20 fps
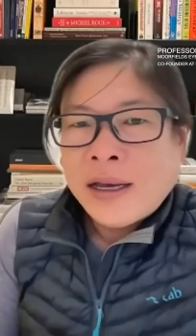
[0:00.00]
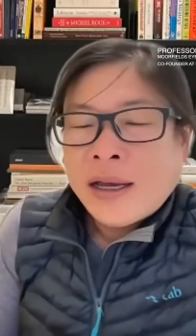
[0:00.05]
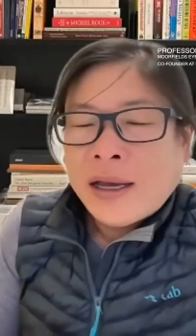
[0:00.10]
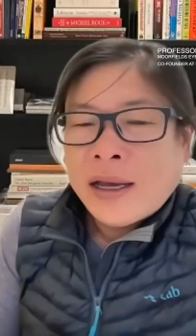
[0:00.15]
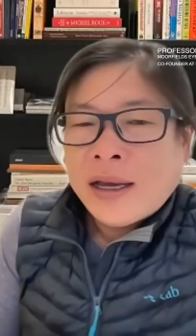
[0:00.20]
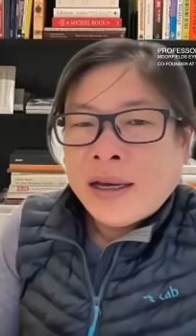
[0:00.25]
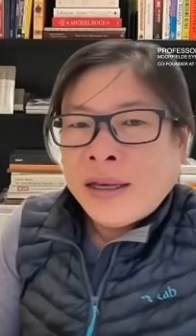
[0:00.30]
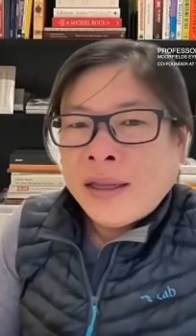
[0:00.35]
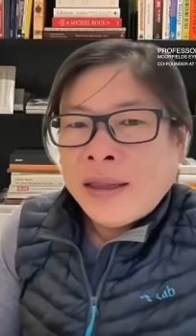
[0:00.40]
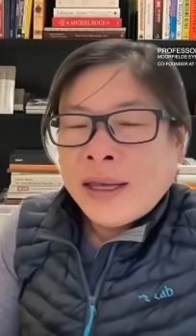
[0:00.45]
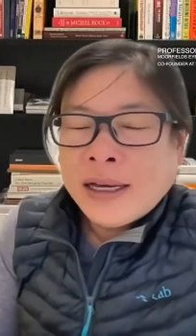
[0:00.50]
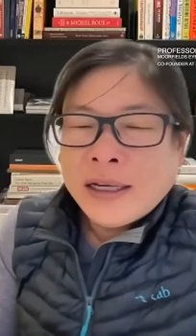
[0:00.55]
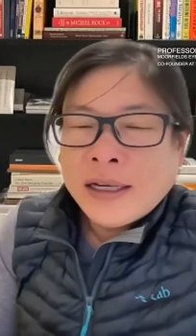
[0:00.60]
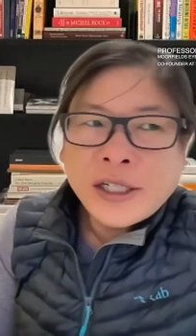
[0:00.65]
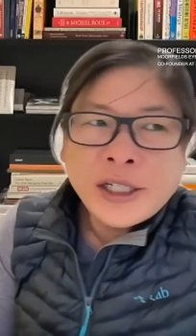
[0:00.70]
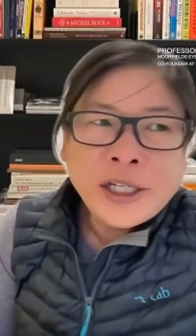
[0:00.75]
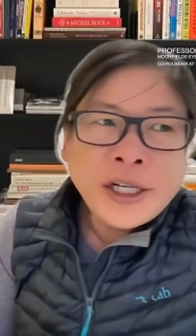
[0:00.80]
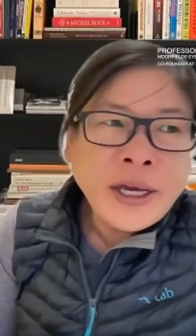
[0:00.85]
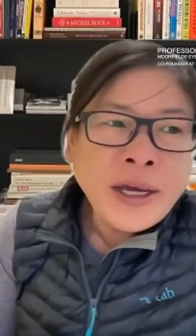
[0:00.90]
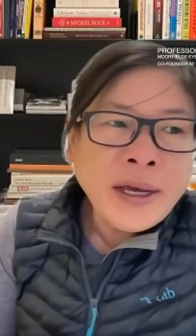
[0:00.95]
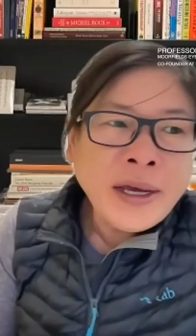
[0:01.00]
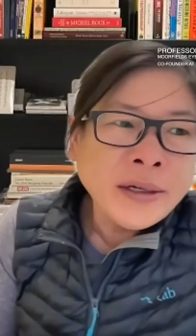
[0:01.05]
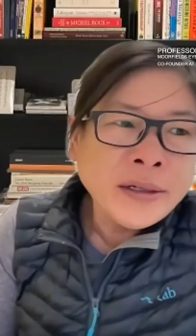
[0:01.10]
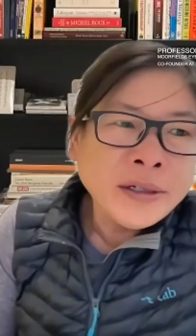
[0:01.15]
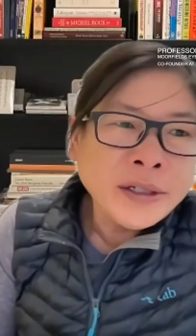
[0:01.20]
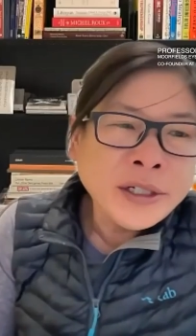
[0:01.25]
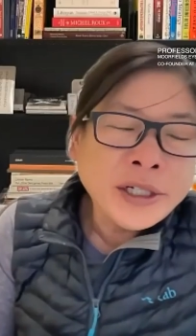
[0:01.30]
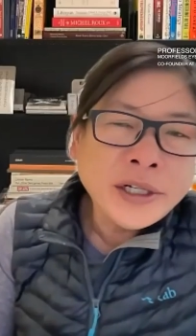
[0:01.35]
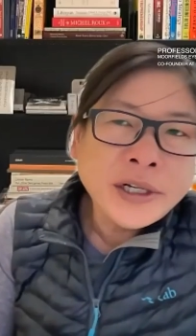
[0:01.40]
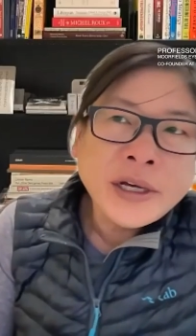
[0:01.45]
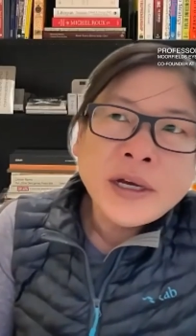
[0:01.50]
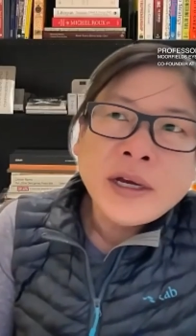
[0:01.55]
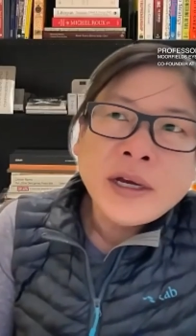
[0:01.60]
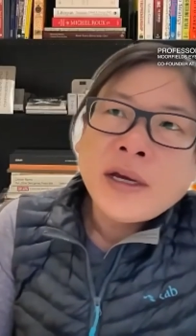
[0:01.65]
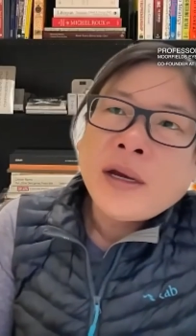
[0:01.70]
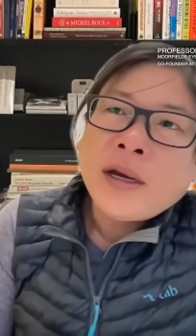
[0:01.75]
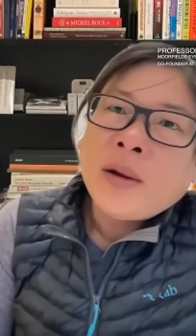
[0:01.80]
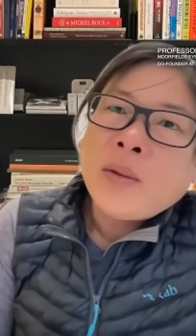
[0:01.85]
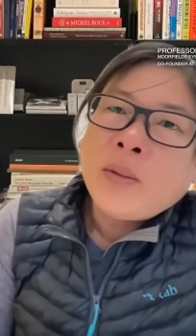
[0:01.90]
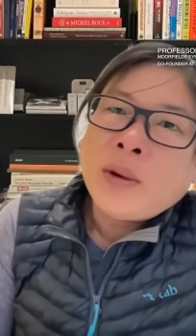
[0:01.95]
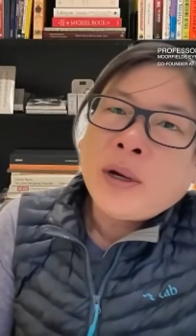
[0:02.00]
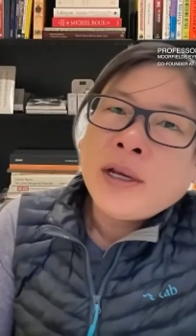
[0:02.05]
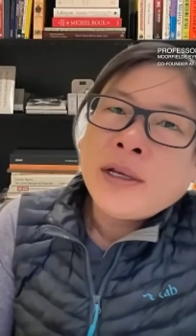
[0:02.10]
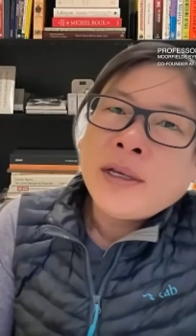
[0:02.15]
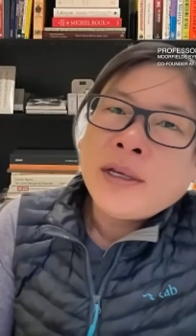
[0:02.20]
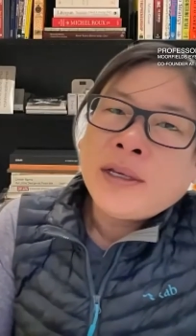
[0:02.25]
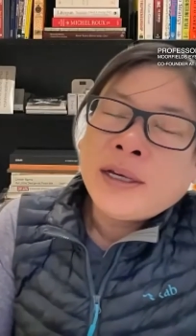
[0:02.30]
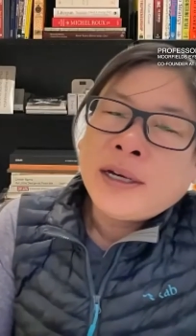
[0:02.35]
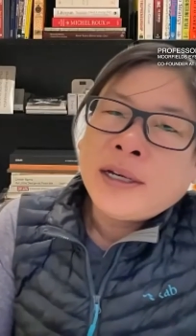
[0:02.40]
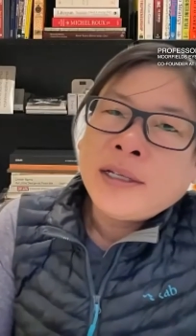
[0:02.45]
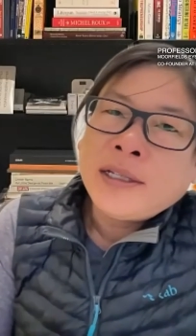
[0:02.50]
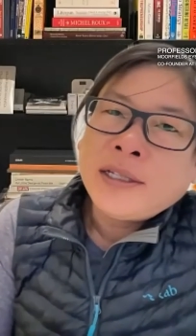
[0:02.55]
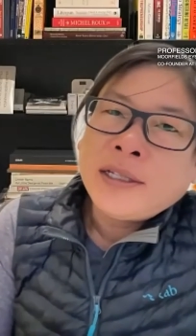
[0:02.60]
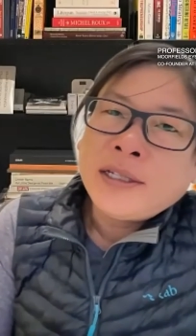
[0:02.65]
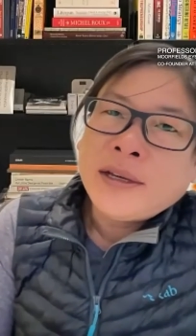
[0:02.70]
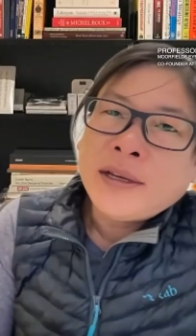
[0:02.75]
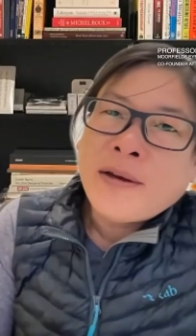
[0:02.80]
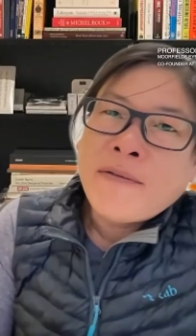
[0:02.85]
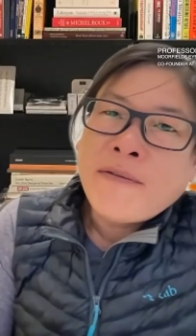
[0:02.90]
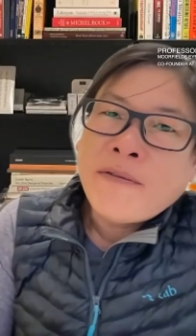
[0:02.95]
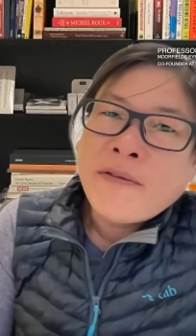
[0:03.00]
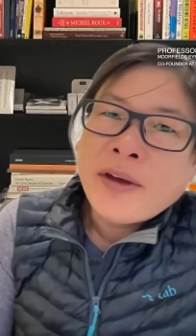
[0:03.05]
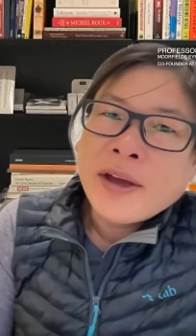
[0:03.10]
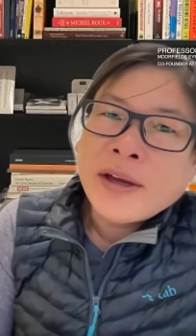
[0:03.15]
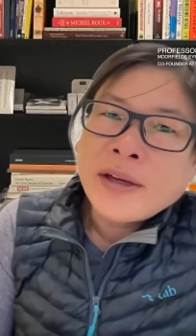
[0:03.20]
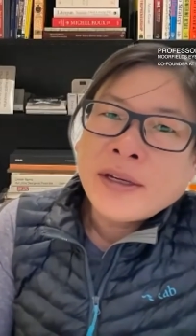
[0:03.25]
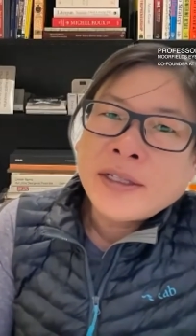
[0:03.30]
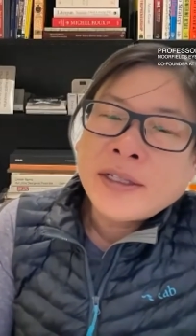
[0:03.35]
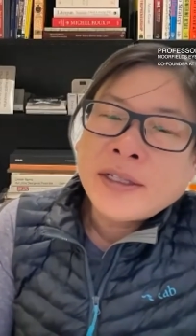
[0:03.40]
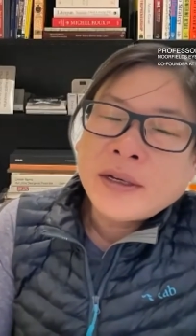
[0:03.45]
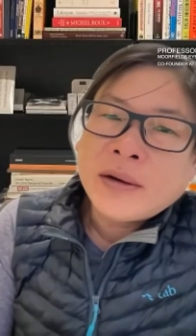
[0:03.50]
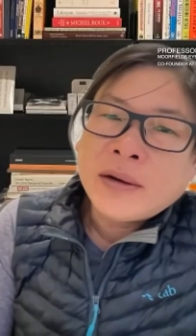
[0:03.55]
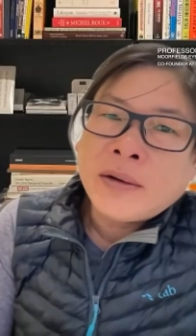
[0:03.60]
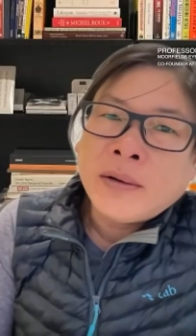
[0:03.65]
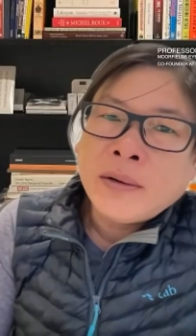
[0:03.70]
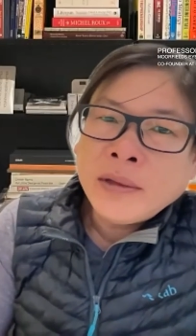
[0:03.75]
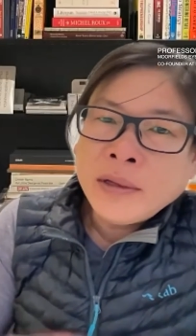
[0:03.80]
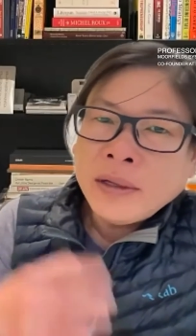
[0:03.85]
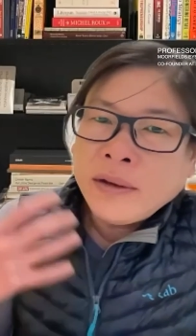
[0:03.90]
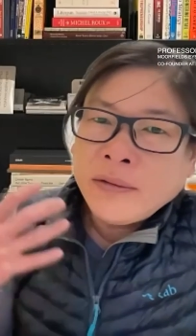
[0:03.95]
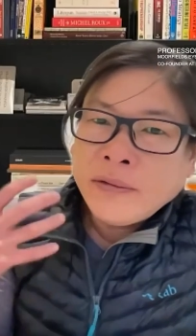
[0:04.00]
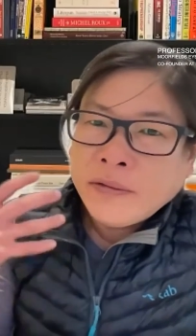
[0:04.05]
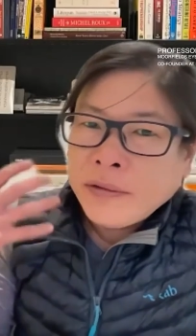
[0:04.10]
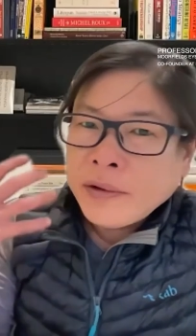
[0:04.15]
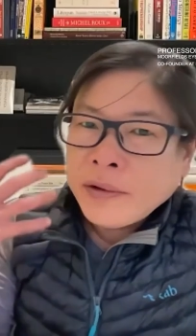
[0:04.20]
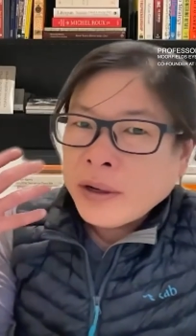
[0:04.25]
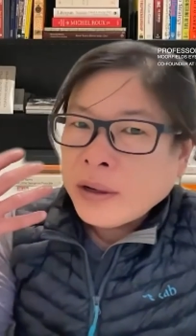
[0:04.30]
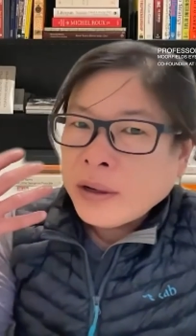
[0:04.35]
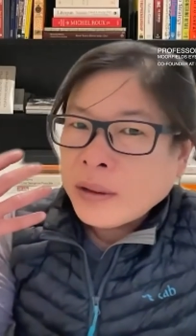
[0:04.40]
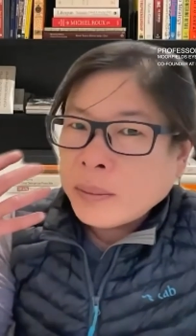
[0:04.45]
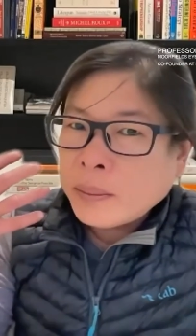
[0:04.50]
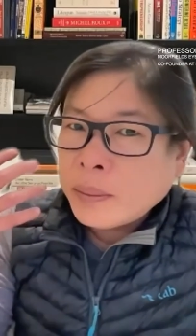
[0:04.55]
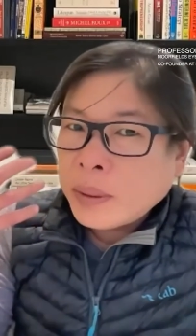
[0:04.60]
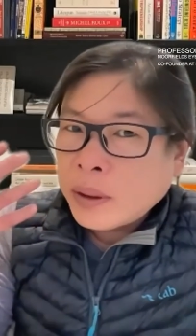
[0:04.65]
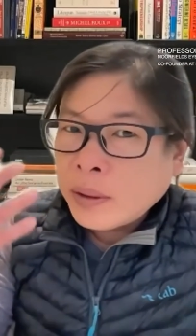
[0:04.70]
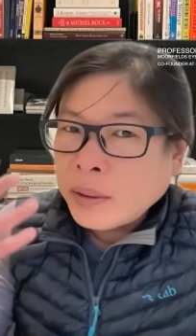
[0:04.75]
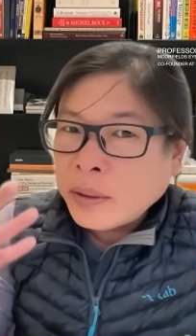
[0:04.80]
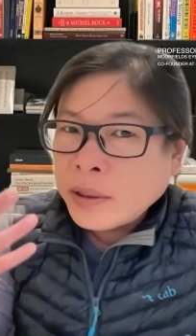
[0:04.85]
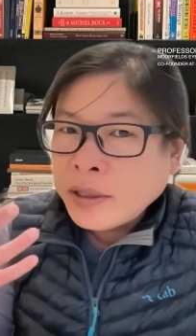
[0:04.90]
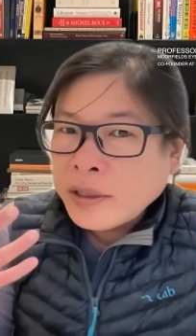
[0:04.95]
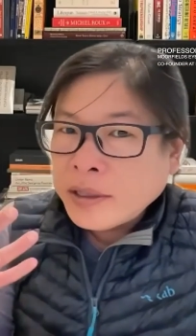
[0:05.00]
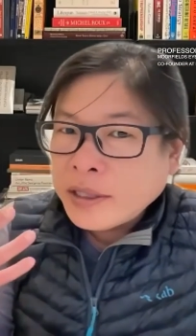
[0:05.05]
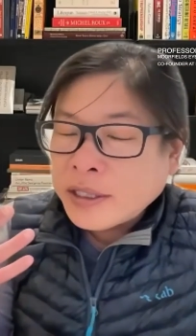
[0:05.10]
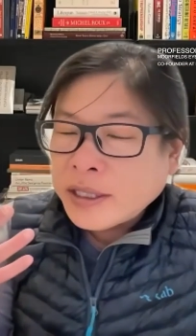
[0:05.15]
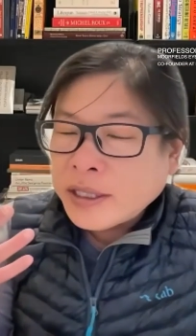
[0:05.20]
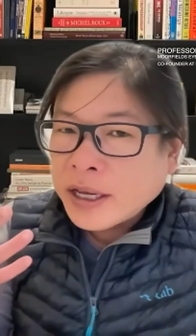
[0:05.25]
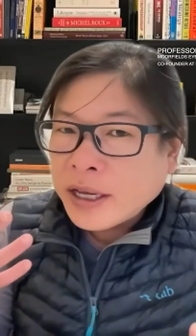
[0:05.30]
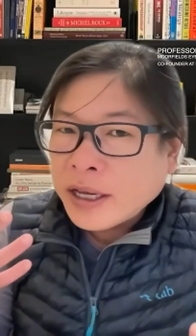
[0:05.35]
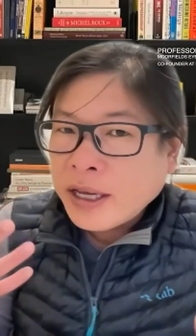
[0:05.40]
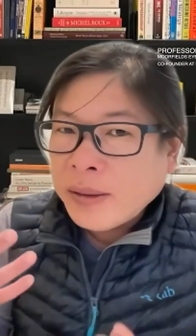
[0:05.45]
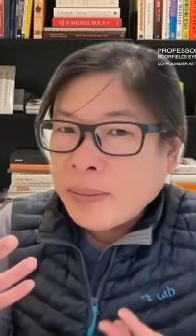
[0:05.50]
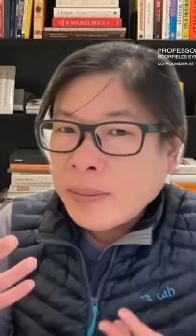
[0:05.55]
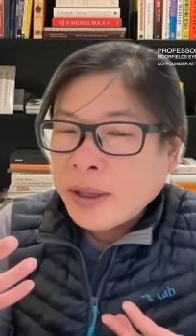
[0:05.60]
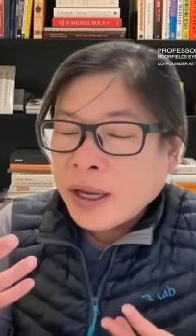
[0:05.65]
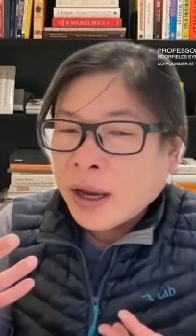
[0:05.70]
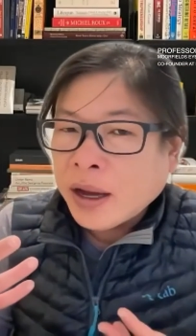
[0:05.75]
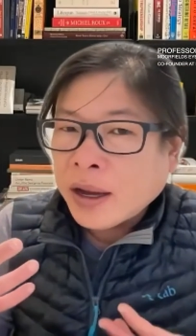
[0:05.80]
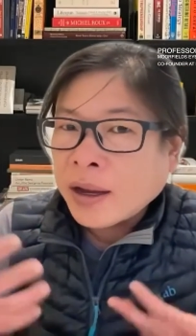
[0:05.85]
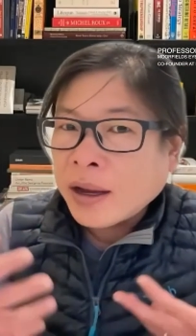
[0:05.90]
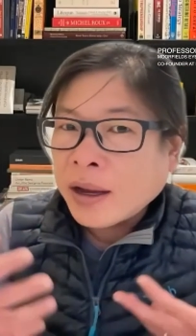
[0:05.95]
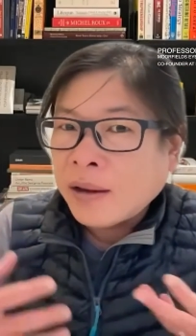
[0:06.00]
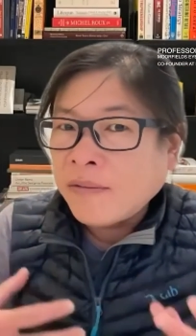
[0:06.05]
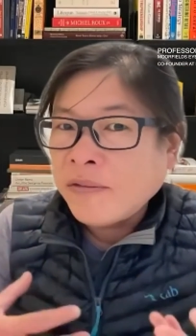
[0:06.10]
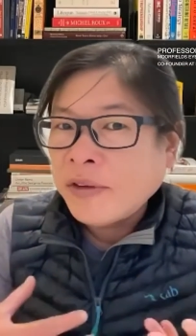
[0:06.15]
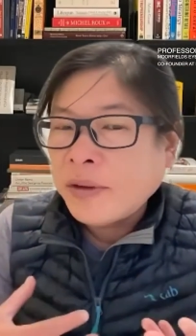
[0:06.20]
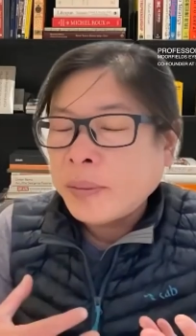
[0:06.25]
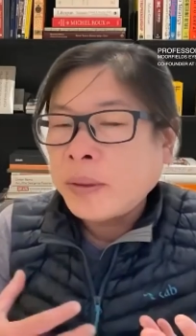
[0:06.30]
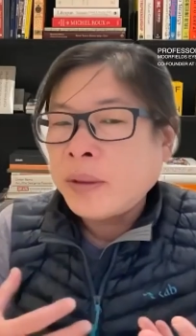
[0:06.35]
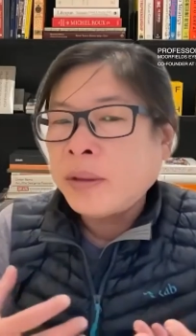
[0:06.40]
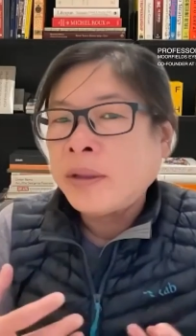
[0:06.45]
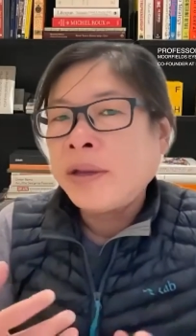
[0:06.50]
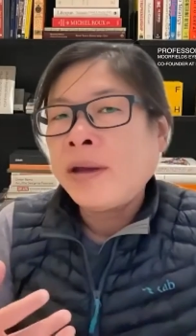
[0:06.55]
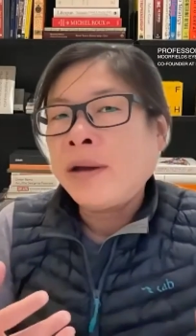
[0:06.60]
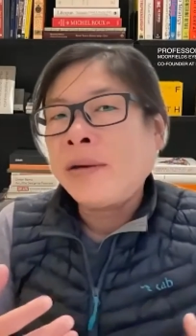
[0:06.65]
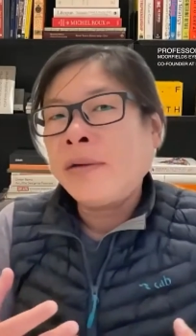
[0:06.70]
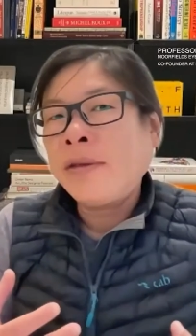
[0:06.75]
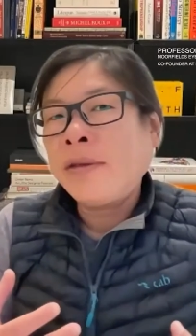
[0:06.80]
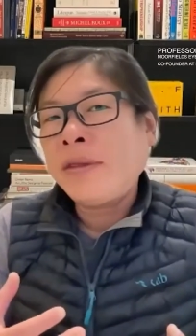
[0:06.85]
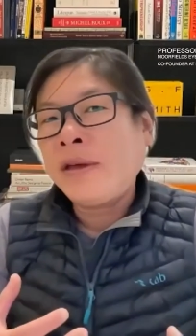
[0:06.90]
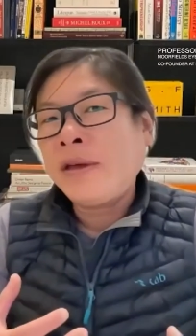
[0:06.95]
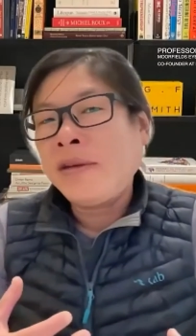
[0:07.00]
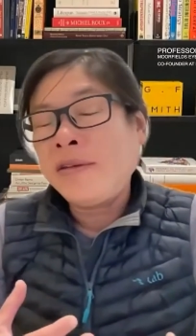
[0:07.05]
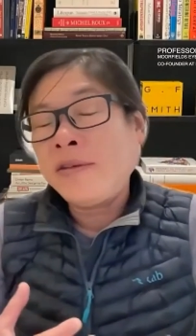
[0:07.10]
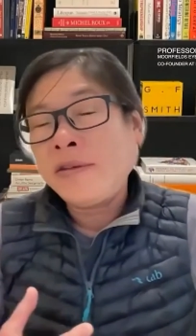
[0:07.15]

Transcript: And in that change, what it does is it affects all the different components that keep the eye comfortable and healthy.